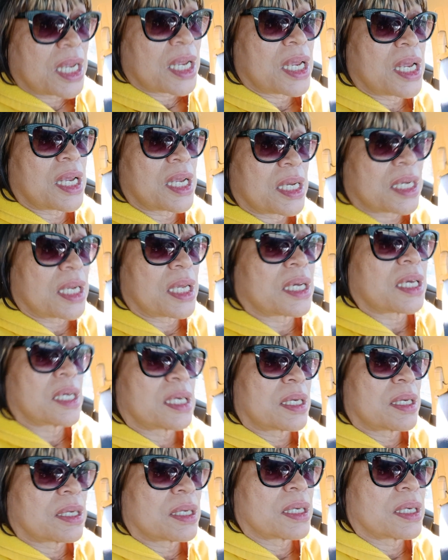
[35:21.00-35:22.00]
And
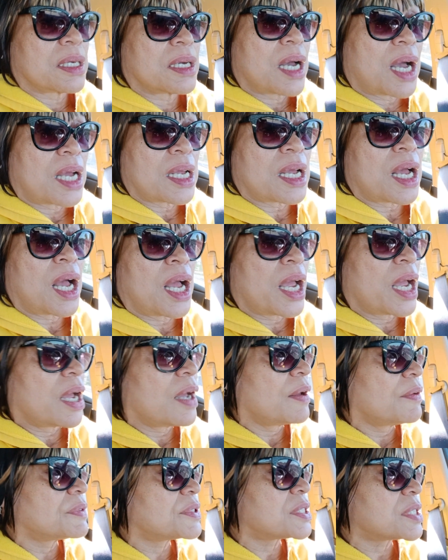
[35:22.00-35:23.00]
I
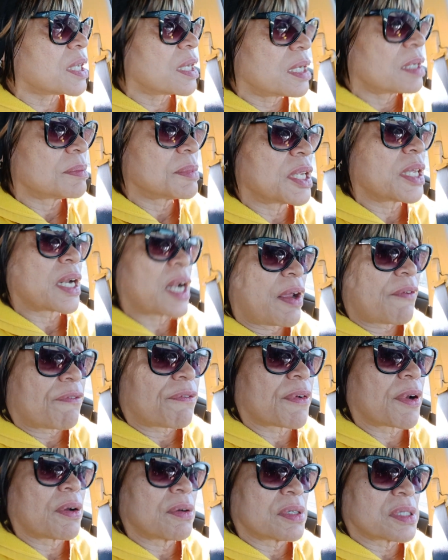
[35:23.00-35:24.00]
have some that I
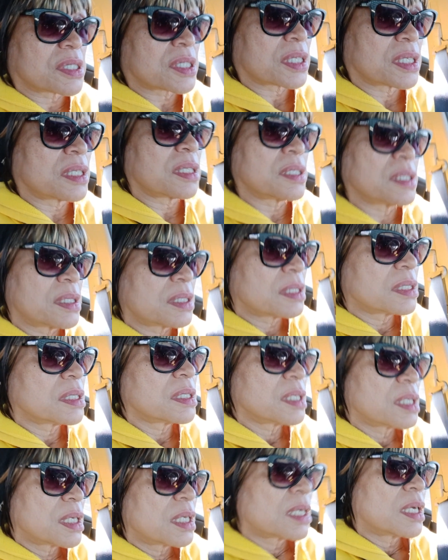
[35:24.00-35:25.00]
frozen.
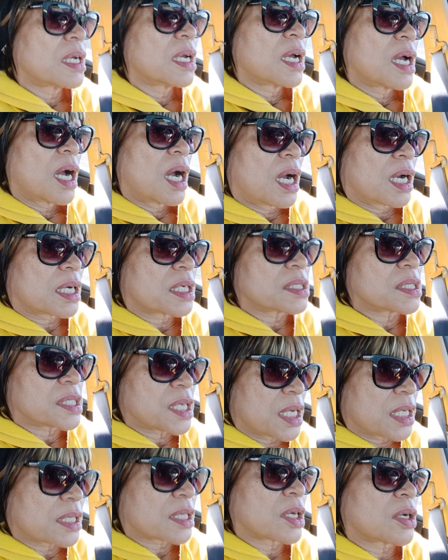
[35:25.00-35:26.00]
I can
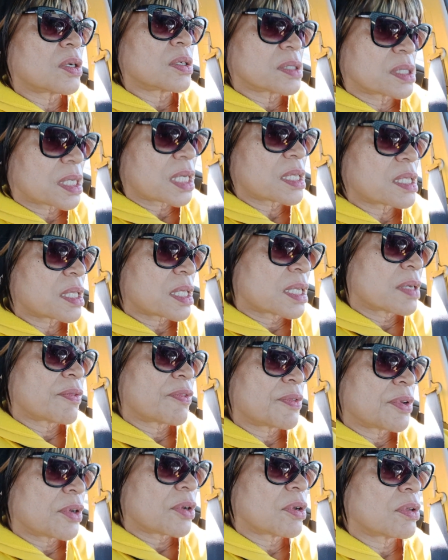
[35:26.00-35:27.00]
take those,
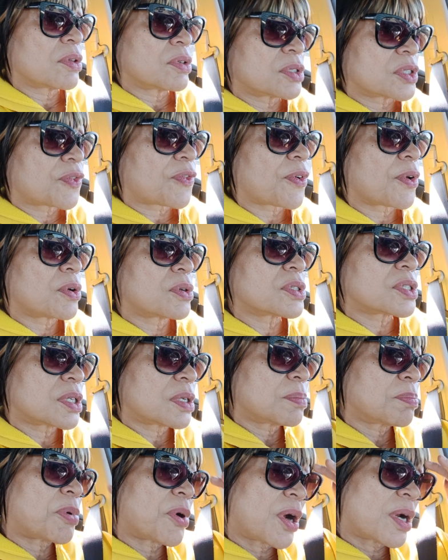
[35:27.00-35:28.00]
you know, those
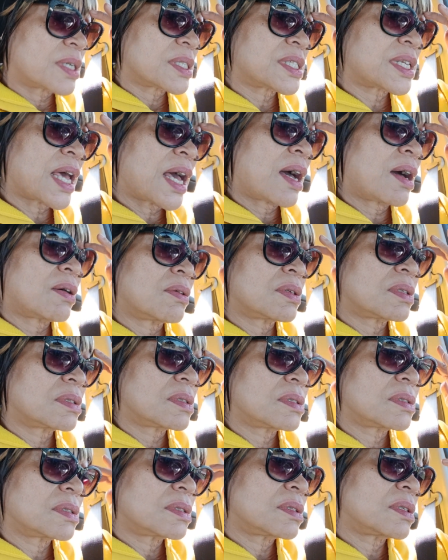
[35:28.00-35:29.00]
frozen parts out
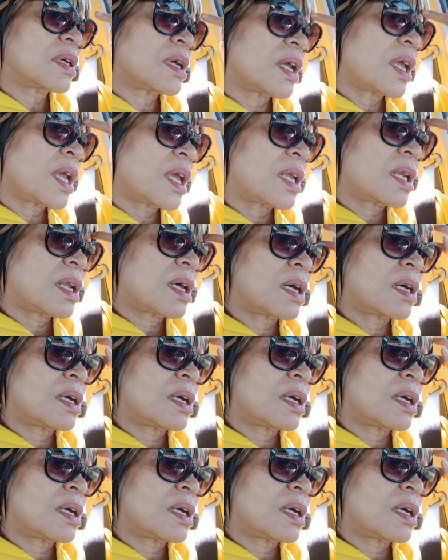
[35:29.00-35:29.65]
and